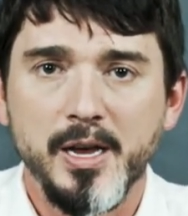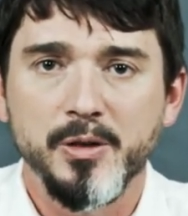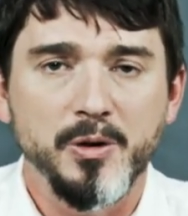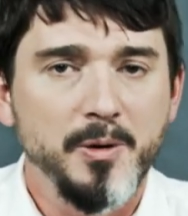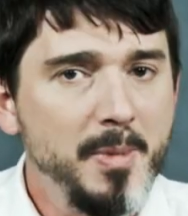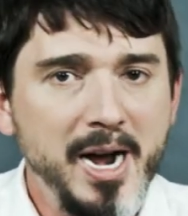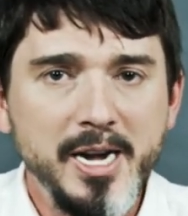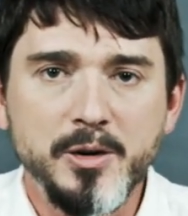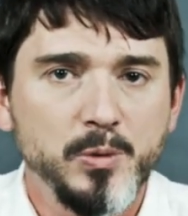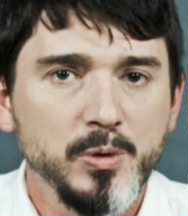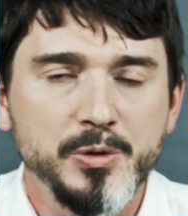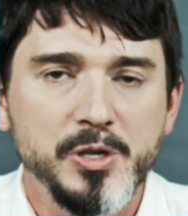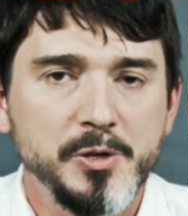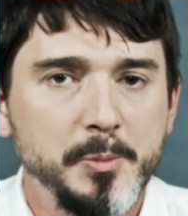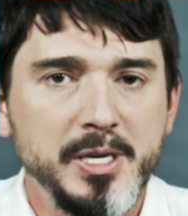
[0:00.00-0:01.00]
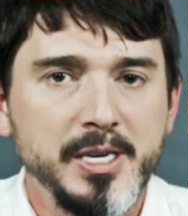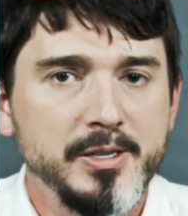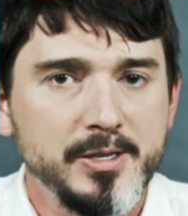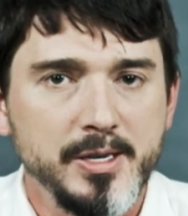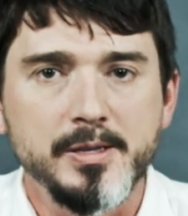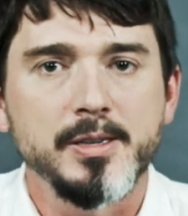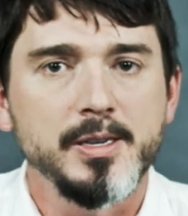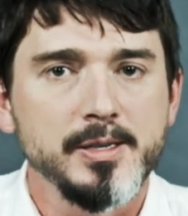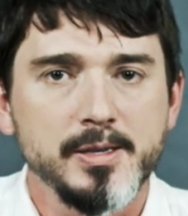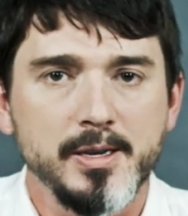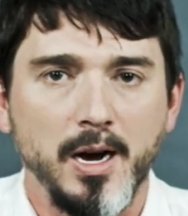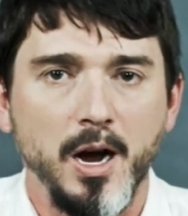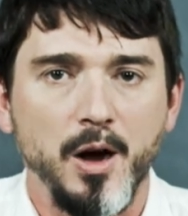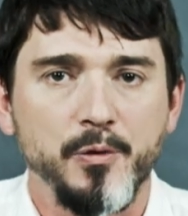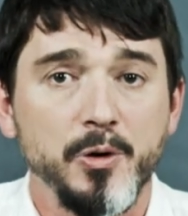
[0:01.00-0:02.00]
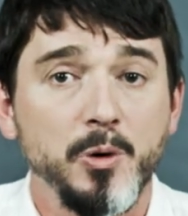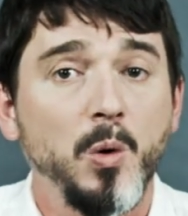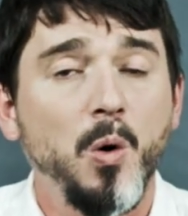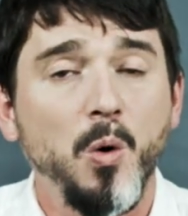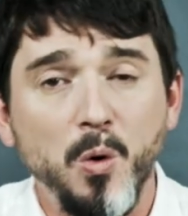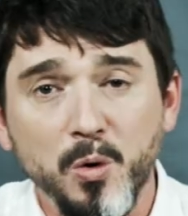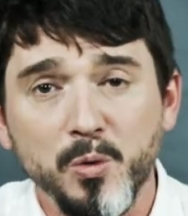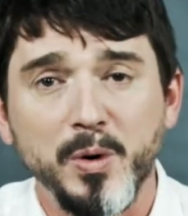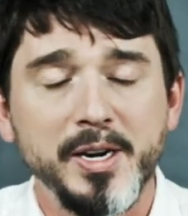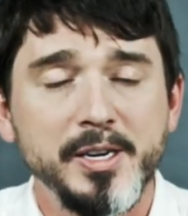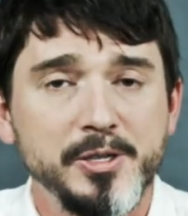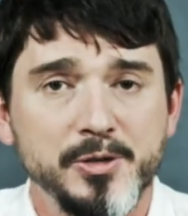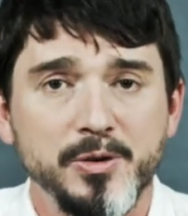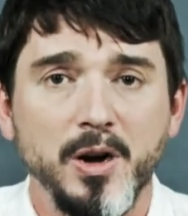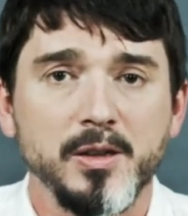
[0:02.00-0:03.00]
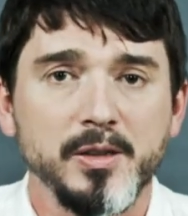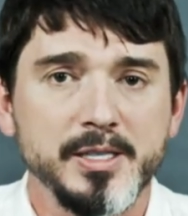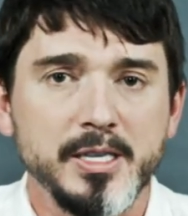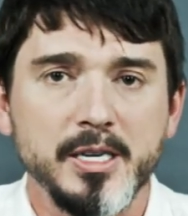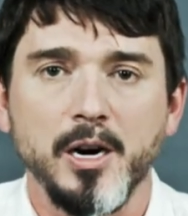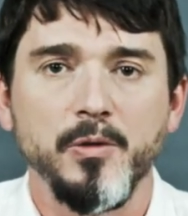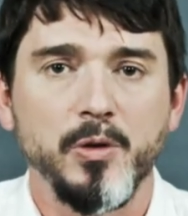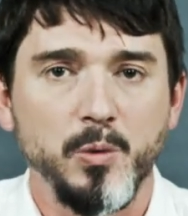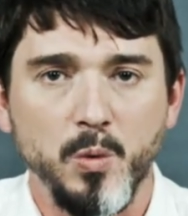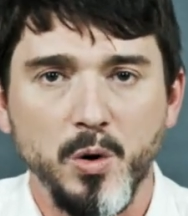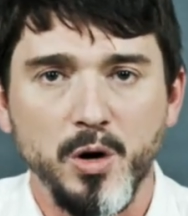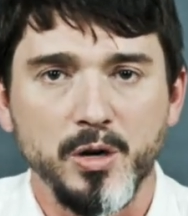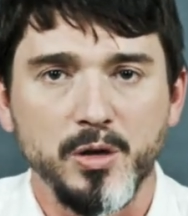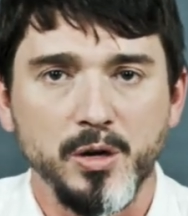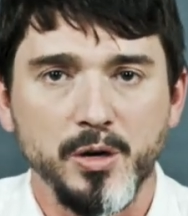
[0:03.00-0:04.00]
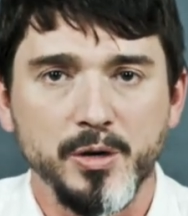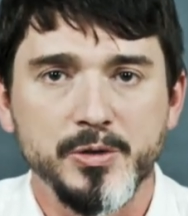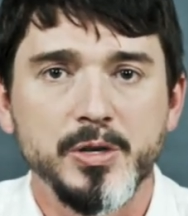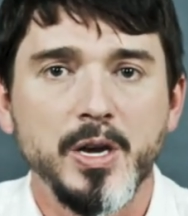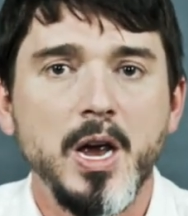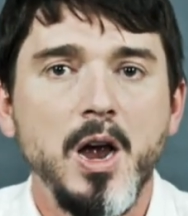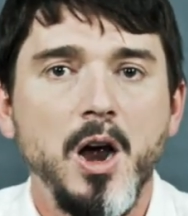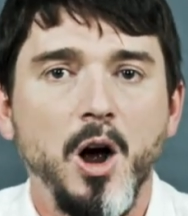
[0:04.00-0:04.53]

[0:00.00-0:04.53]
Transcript: The remainder will just be existing staff who are already struggling to cover the workloads